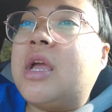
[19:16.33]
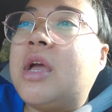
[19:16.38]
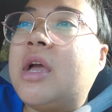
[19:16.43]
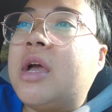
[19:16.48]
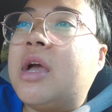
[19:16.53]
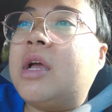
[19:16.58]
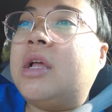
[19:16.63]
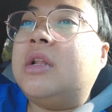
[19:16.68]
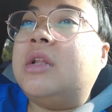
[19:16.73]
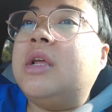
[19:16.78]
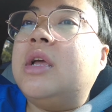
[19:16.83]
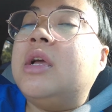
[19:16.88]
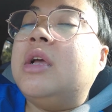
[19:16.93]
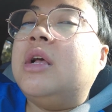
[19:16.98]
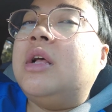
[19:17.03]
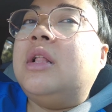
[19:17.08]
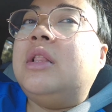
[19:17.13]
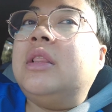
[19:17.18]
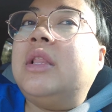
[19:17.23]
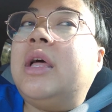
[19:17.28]

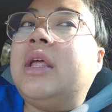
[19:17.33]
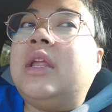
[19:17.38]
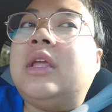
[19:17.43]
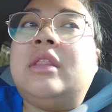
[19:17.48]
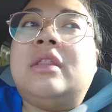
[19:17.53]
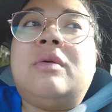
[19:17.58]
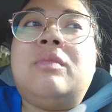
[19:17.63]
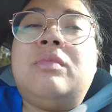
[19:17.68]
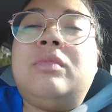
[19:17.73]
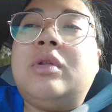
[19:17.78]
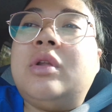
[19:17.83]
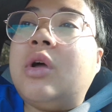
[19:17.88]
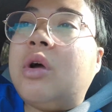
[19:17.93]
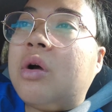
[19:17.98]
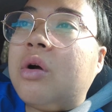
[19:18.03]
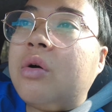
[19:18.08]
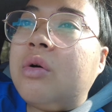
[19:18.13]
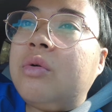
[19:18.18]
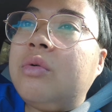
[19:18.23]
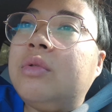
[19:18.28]
and letting them
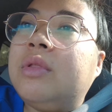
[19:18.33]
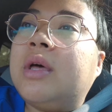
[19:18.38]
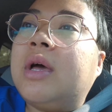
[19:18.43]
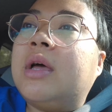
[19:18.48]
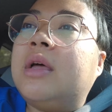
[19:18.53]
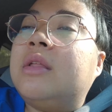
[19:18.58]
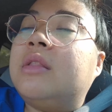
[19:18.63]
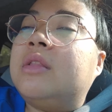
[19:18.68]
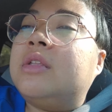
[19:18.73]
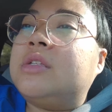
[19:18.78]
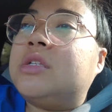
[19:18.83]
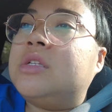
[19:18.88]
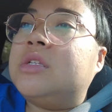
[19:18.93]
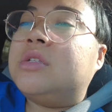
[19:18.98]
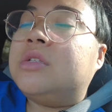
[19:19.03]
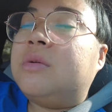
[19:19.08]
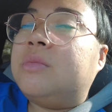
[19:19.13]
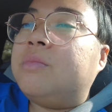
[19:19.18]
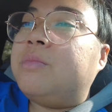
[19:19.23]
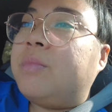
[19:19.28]
know that this is
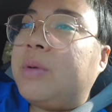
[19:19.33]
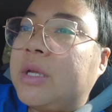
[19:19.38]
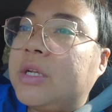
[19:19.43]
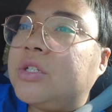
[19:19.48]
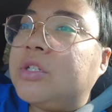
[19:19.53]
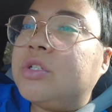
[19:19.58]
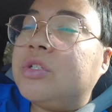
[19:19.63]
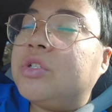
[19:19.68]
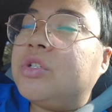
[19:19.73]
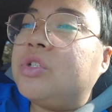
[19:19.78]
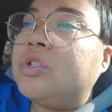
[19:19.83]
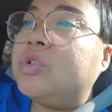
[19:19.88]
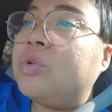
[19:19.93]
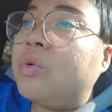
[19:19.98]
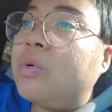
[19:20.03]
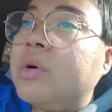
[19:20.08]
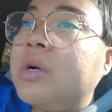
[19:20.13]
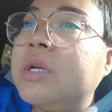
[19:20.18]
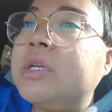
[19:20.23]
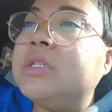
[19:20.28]
the patient's
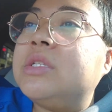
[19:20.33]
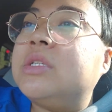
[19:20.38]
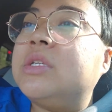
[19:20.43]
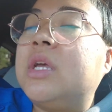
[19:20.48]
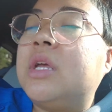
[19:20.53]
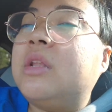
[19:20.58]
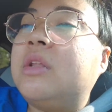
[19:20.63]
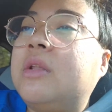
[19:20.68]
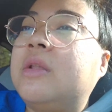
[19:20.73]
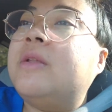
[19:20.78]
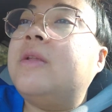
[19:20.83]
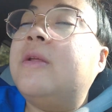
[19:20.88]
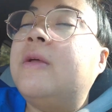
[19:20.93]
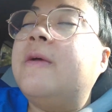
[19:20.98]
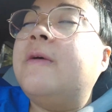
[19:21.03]
choice and